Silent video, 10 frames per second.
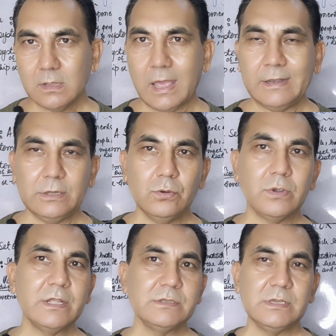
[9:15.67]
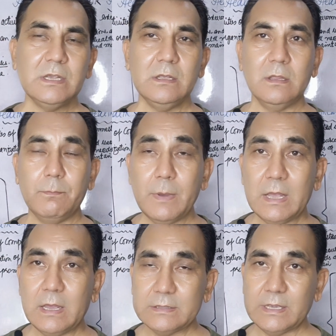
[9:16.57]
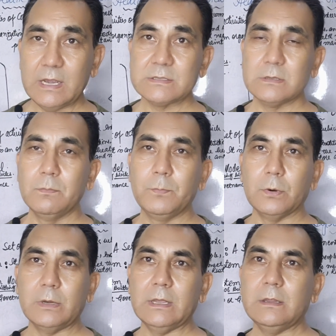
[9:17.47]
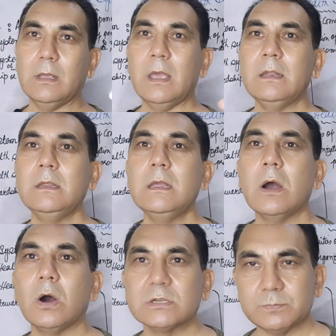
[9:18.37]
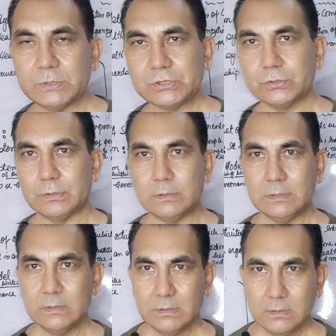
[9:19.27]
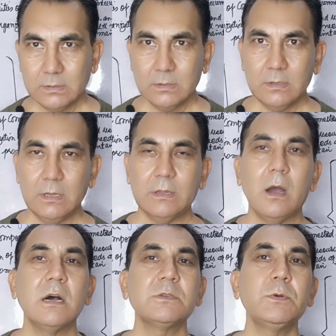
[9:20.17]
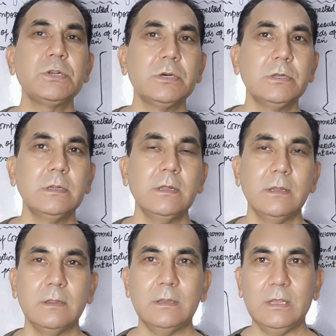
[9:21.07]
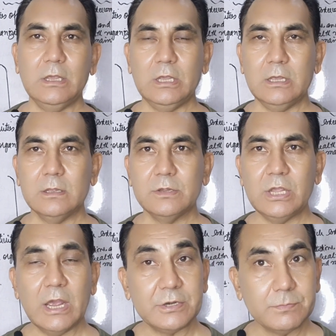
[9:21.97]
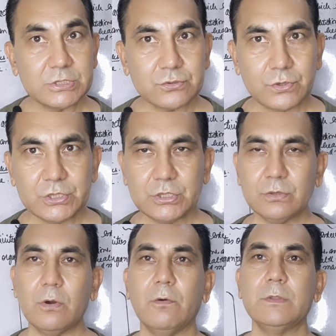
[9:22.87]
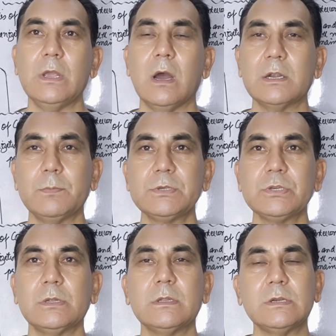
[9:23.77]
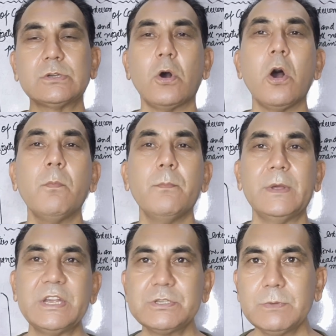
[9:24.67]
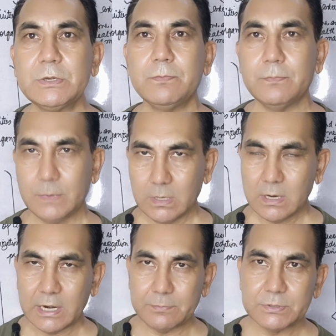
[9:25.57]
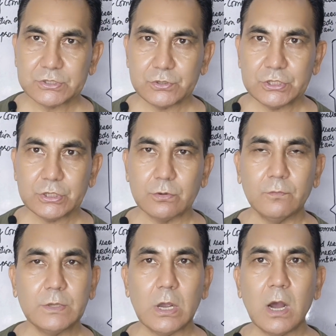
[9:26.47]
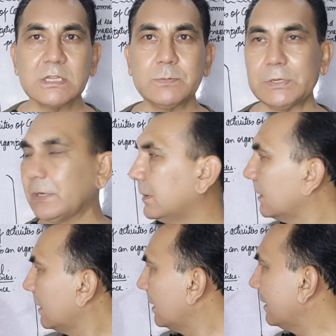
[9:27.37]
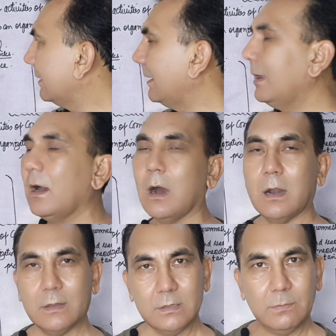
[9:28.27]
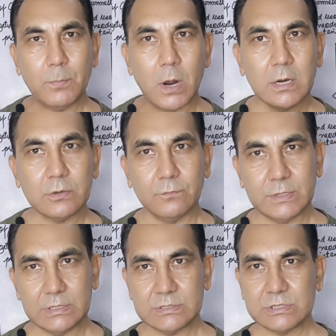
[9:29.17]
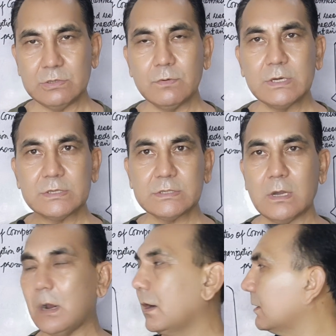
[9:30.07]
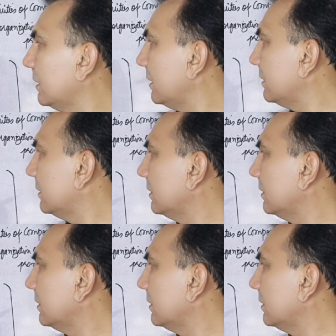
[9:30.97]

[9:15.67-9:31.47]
And you can see the example in any hospital. In a hospital, the administration of the hospital, the top management administration of the hospital, they are the part of the stewards or the